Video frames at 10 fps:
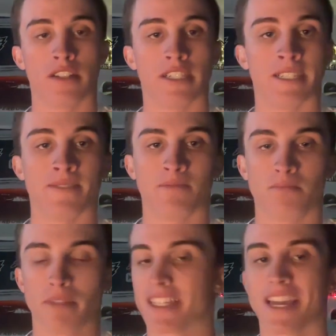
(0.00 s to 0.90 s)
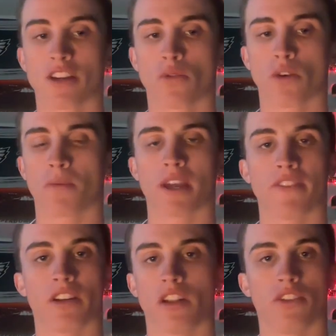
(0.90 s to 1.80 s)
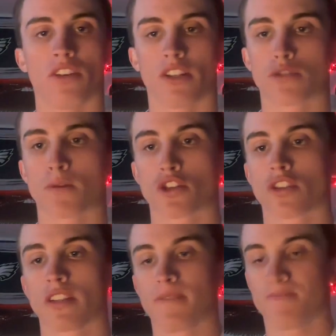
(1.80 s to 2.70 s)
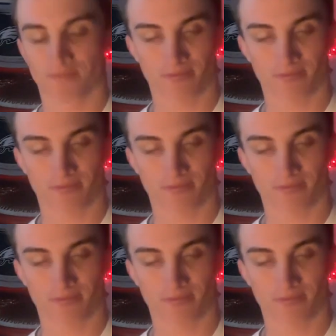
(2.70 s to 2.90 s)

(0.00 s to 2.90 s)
But you can't go wrong with having another, especially